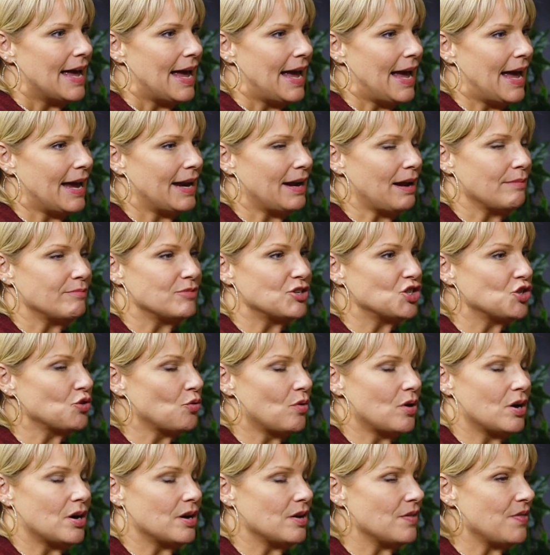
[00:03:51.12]
And I'm
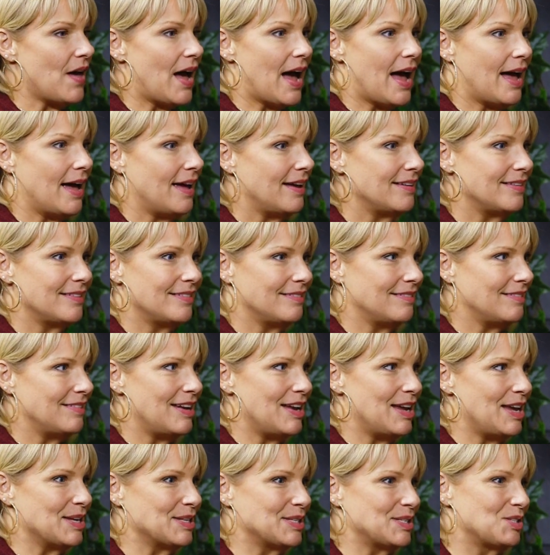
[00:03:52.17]
sure that
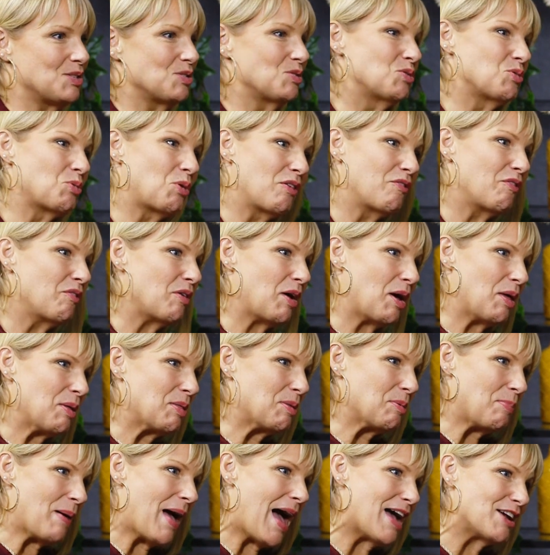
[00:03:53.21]
is sort of
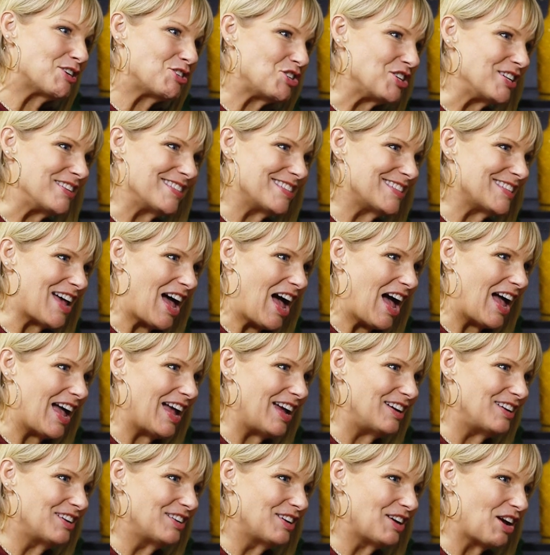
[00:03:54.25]
the passion
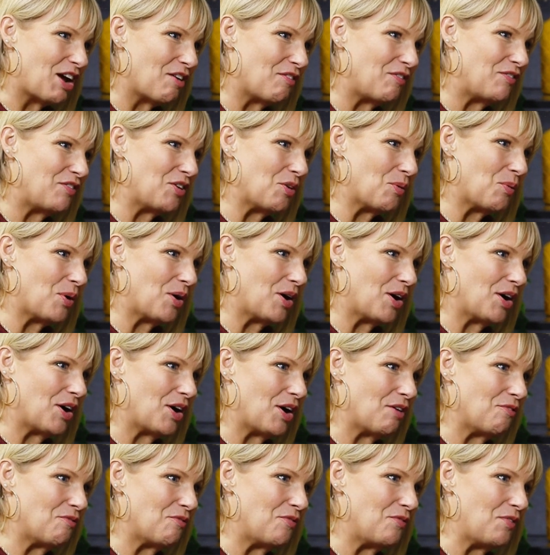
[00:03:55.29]
side of
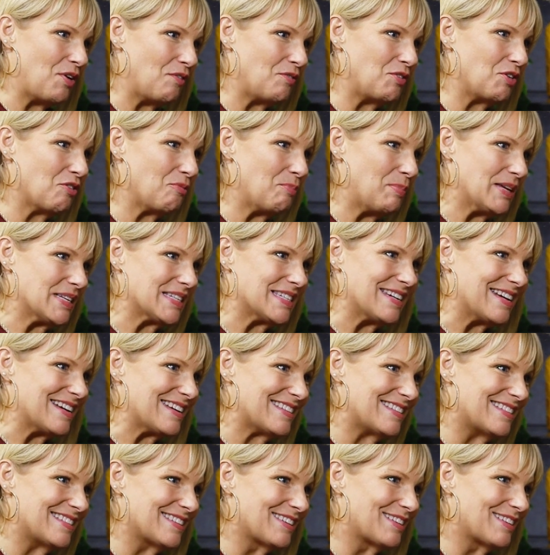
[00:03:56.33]
your business.